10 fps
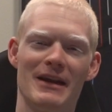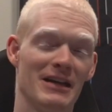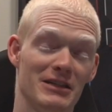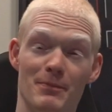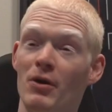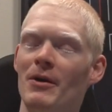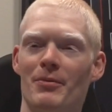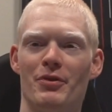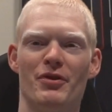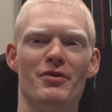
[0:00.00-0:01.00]
that actually put up
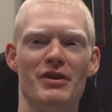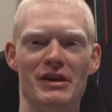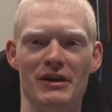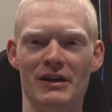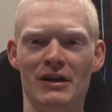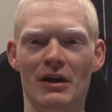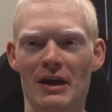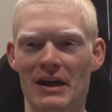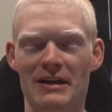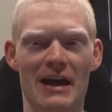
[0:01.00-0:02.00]
30.
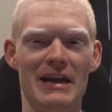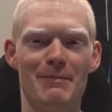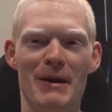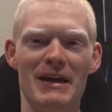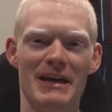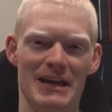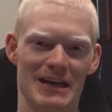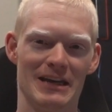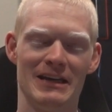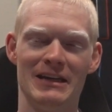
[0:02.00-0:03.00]
And Kenny
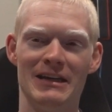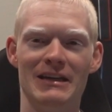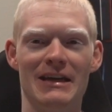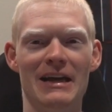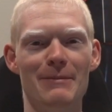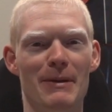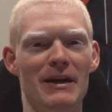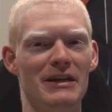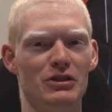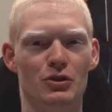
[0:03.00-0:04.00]
Pickett,
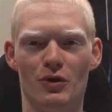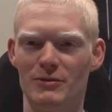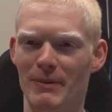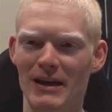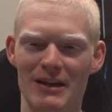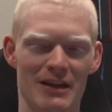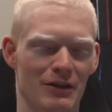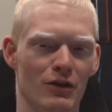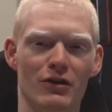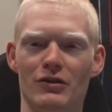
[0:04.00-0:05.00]
George Pickett, they
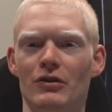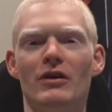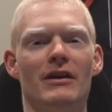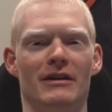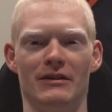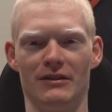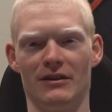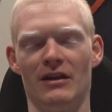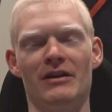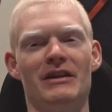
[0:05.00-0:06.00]
look good
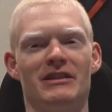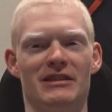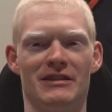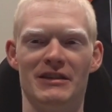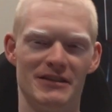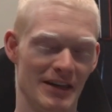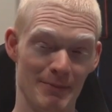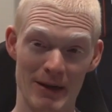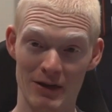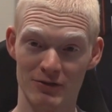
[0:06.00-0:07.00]
against the
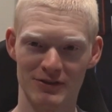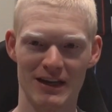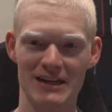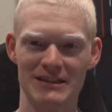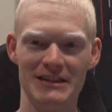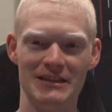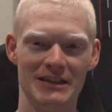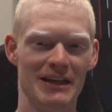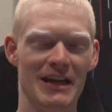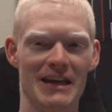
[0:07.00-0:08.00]
Cincinnati Bengals last
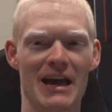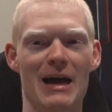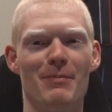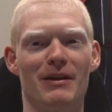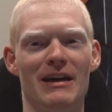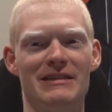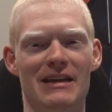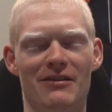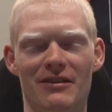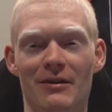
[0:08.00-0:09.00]
season. Can they capitalize
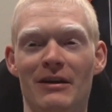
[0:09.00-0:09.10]
that on